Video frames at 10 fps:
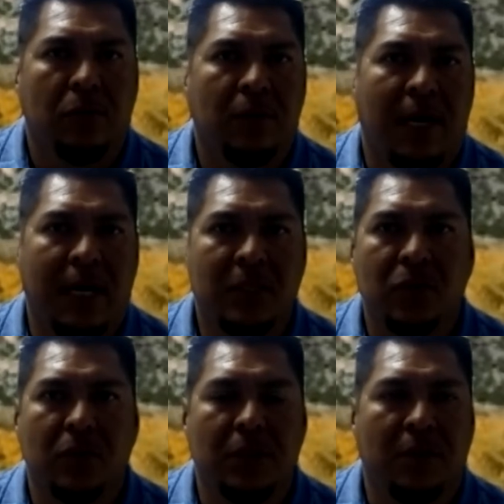the high
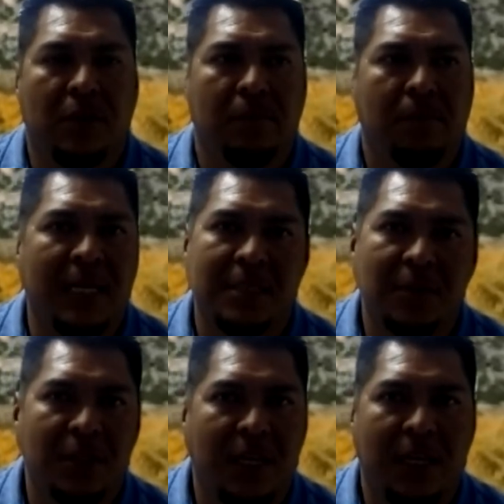schools,
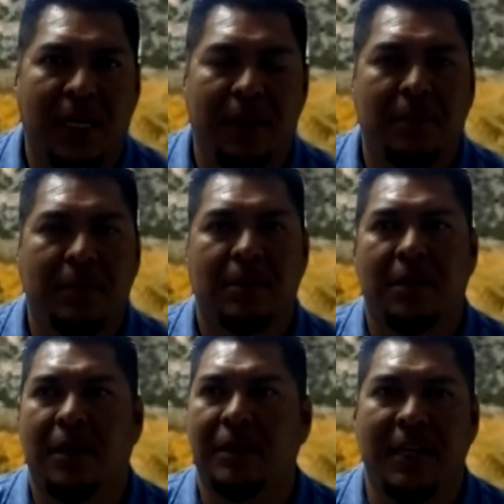basketball games,
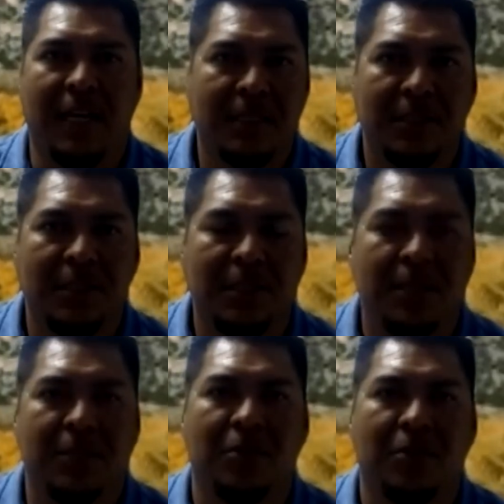
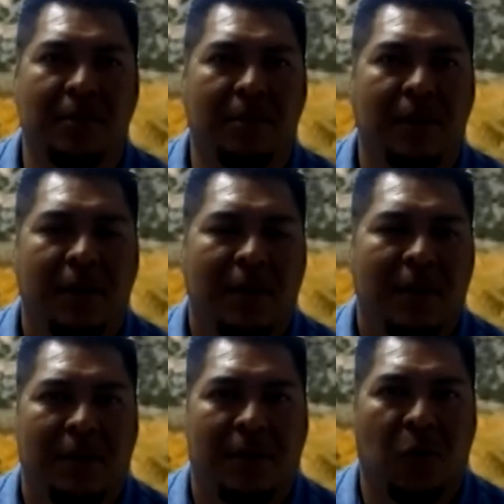dances,
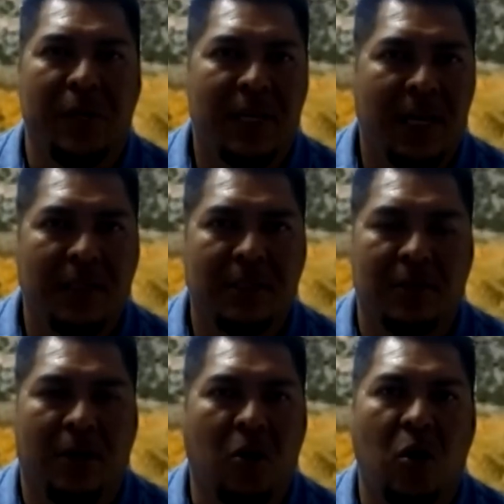weekends,
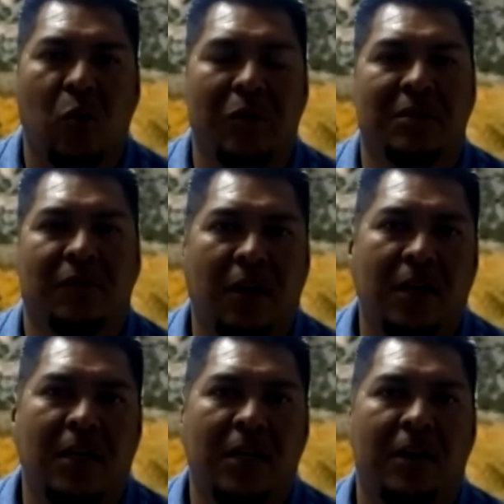alcohol was
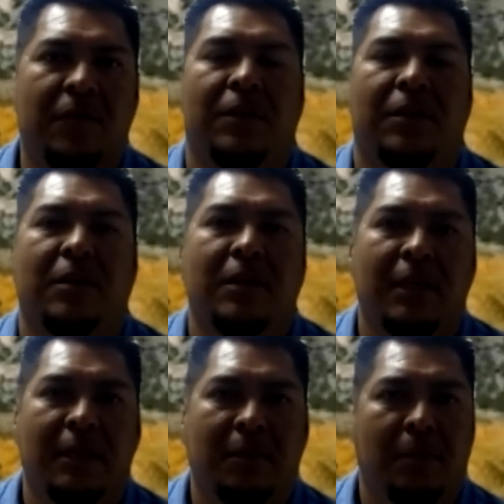involved,
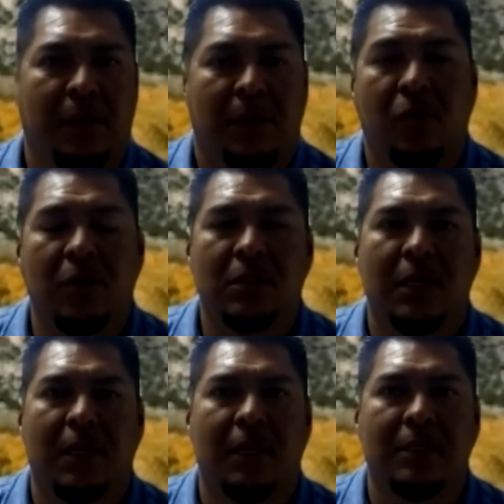and of course,
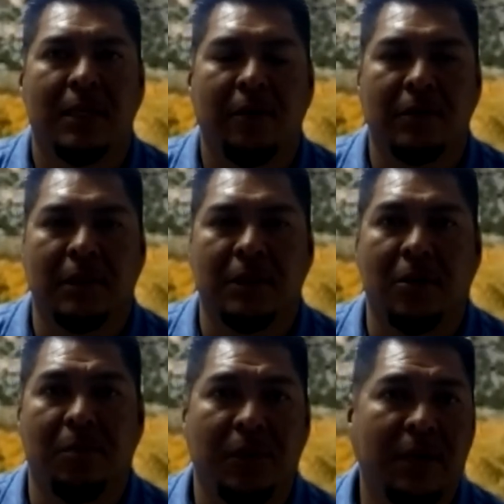like I said, I was a
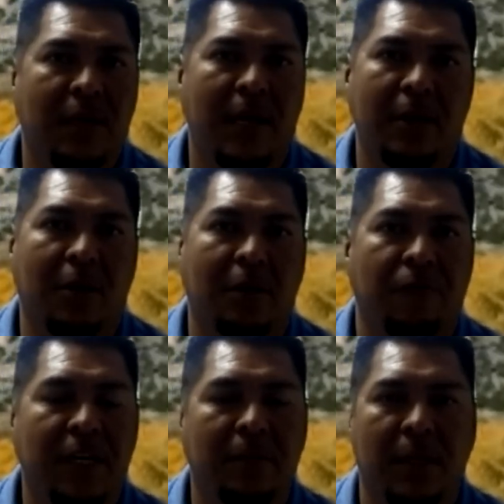star player. I had a lot of
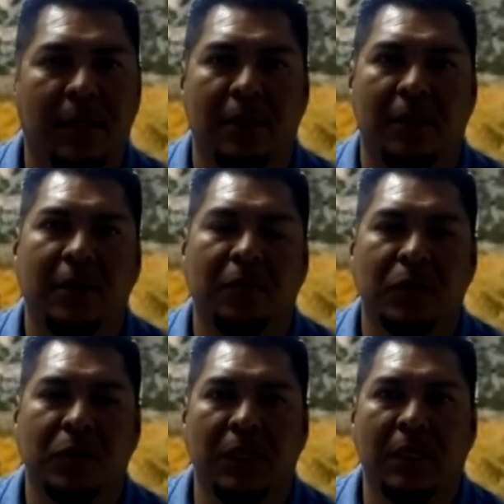freedom and nothing
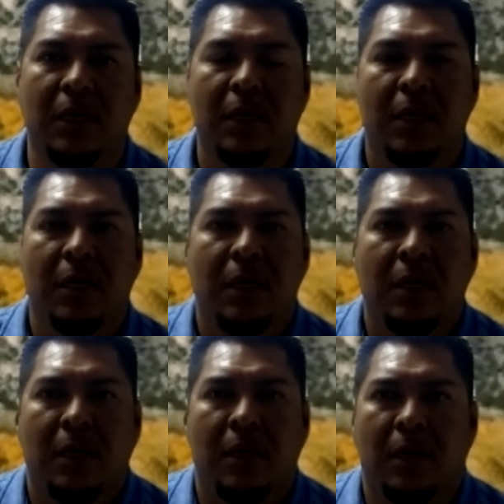was really,
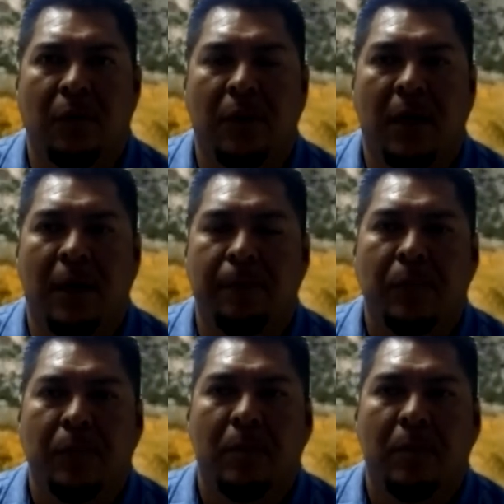and